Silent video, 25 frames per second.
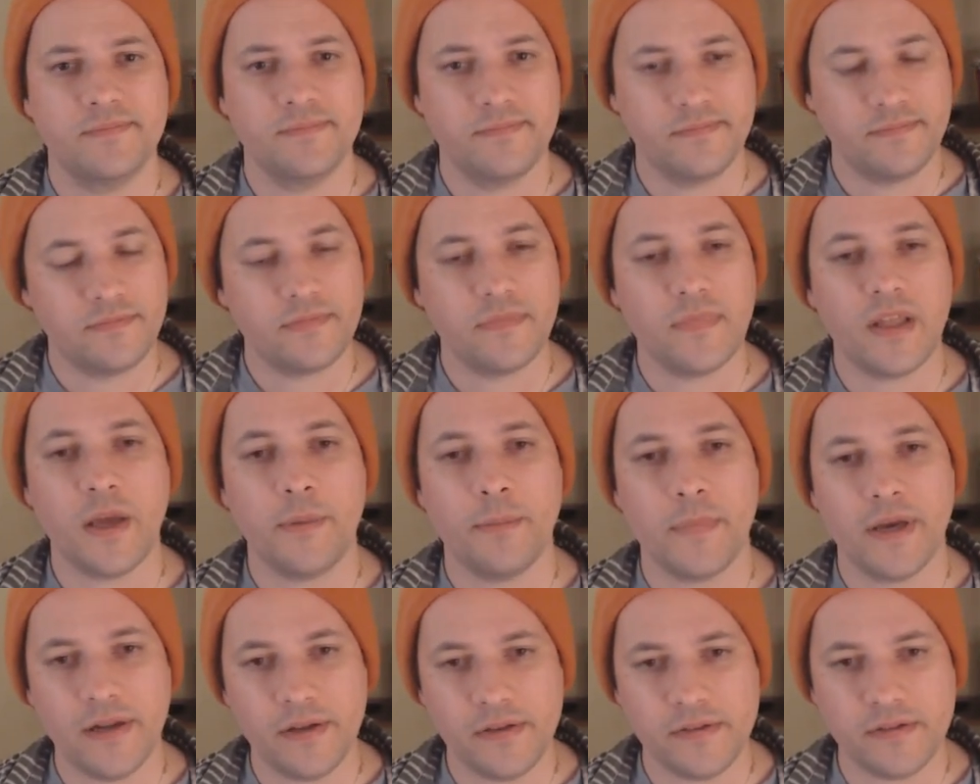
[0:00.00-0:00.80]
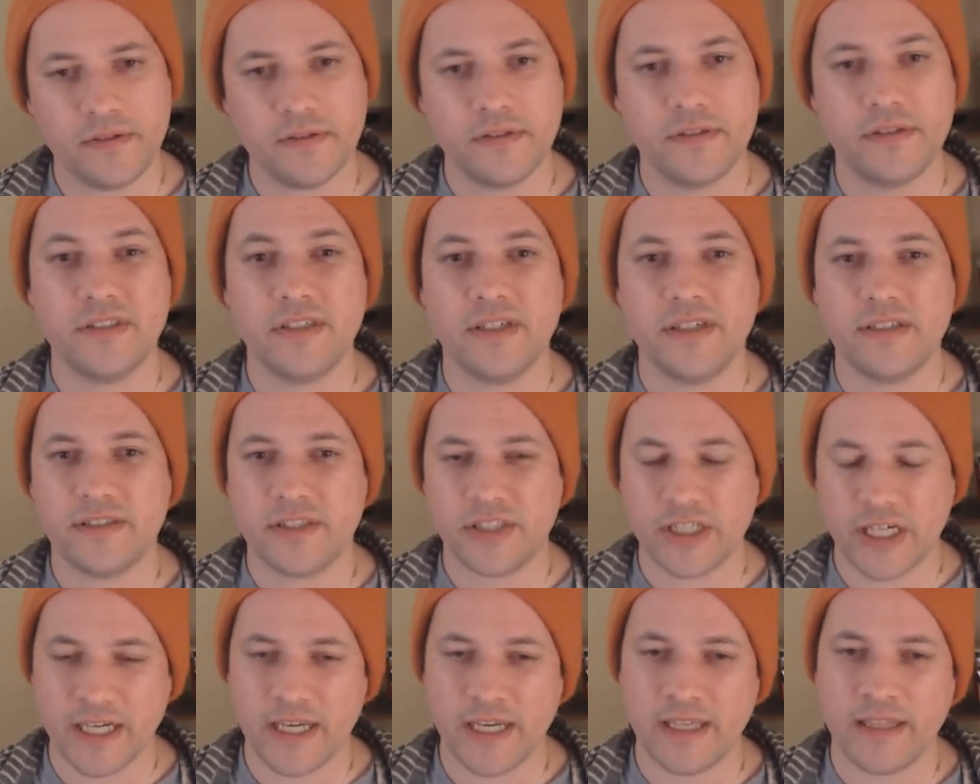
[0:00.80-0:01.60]
I might also suggest
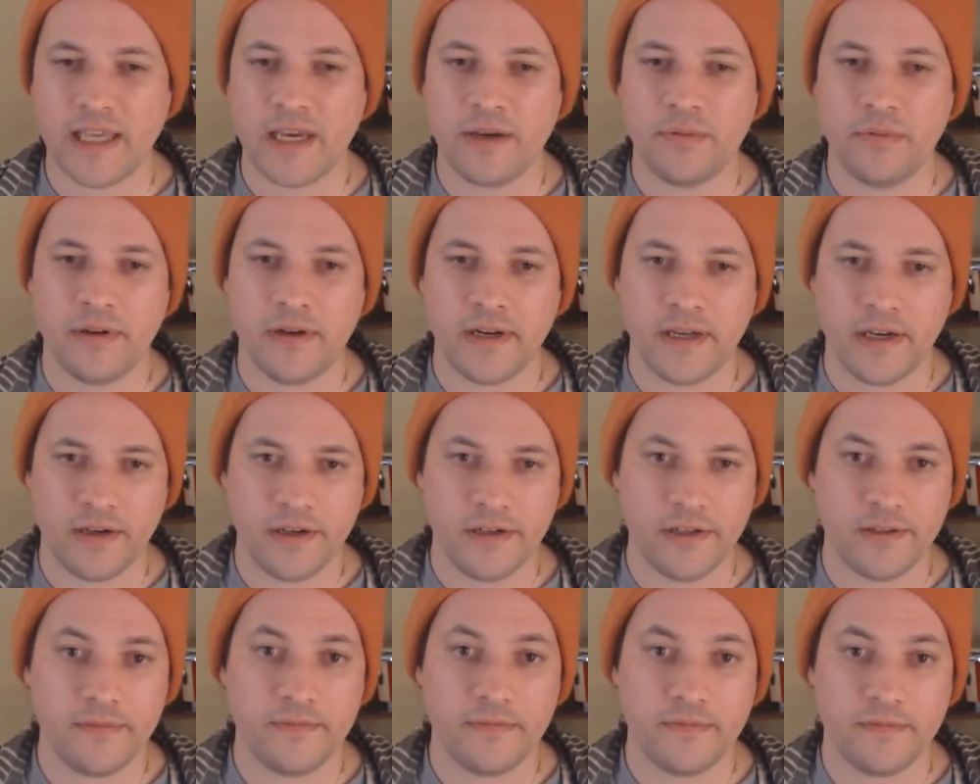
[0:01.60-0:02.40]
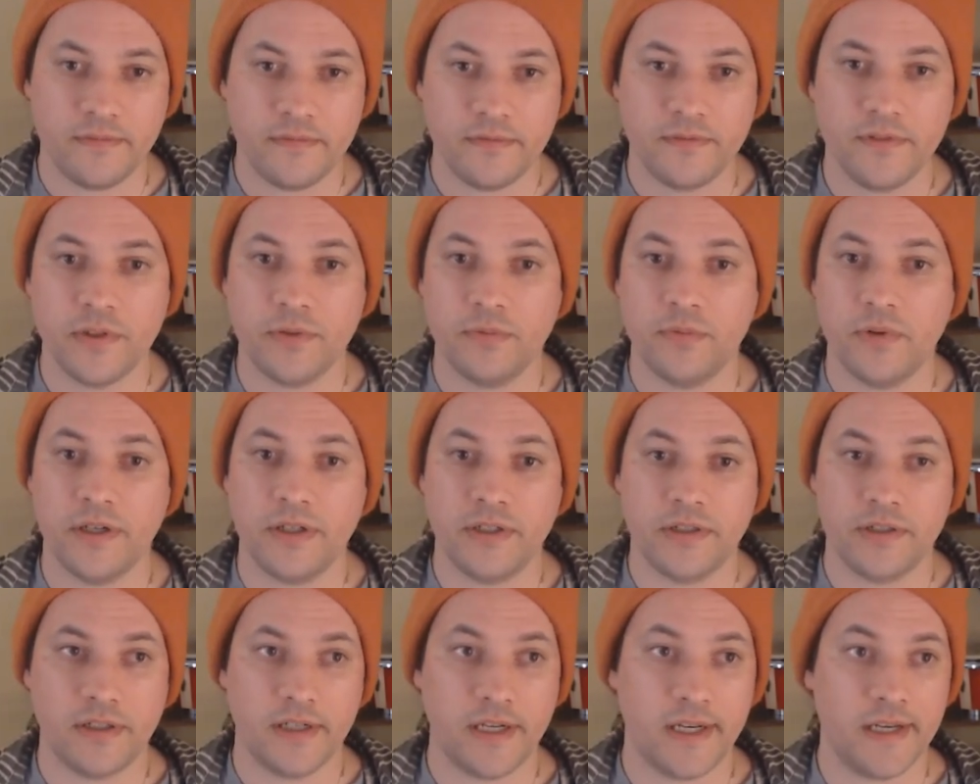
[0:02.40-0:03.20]
checking that one out if you're
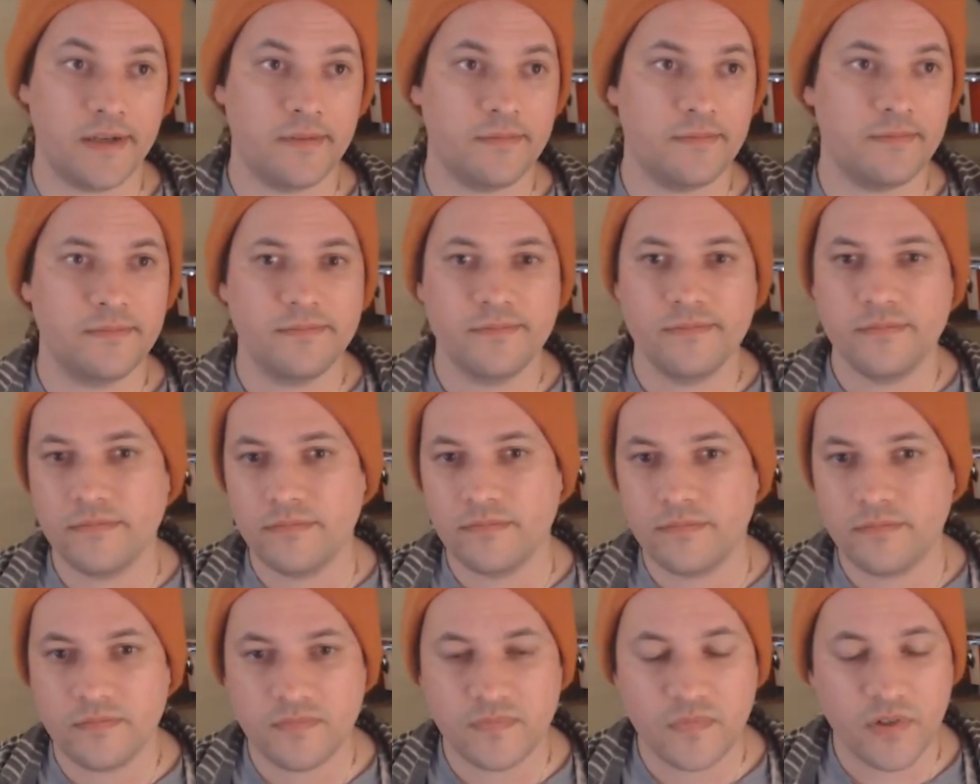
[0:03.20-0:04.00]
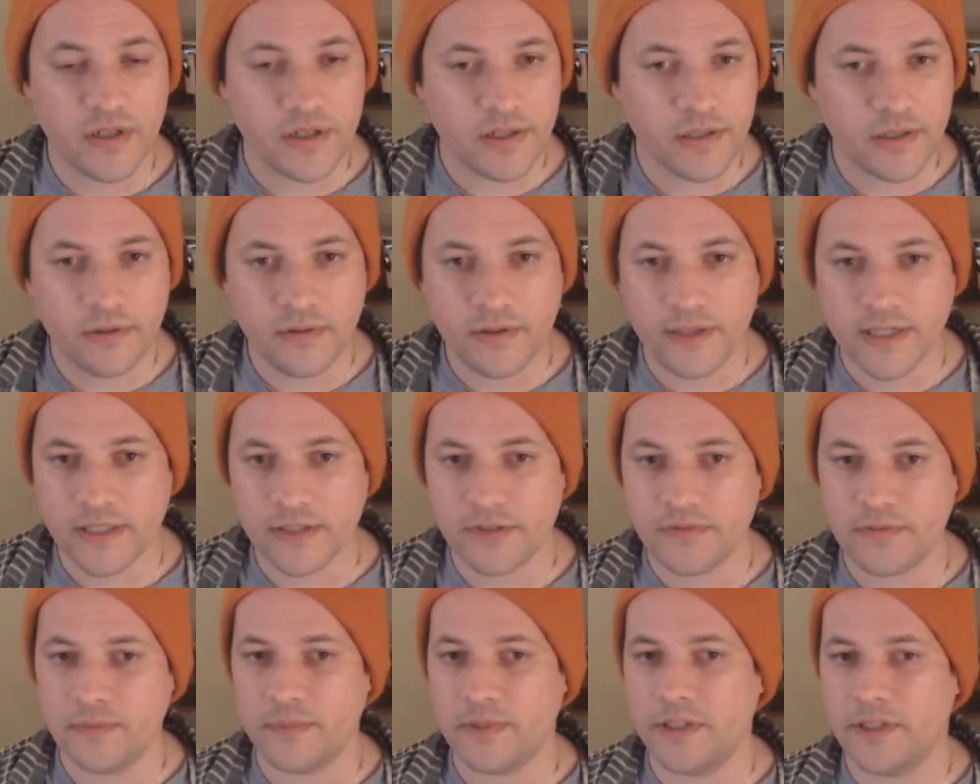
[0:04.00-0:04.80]
wondering where to go next
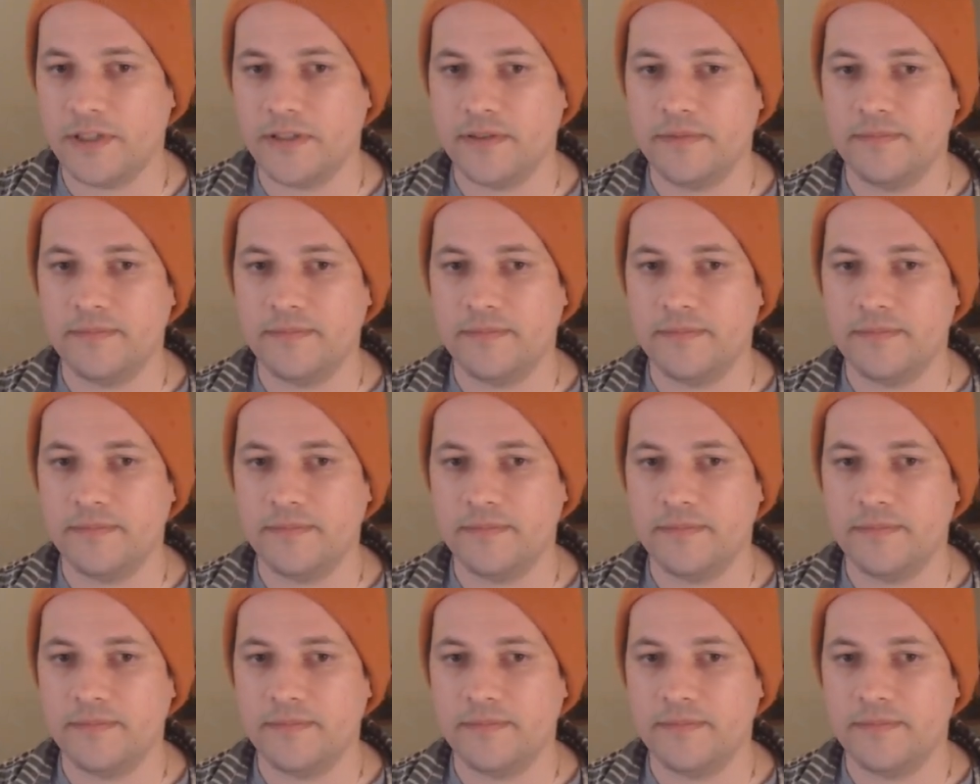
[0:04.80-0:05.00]
from here.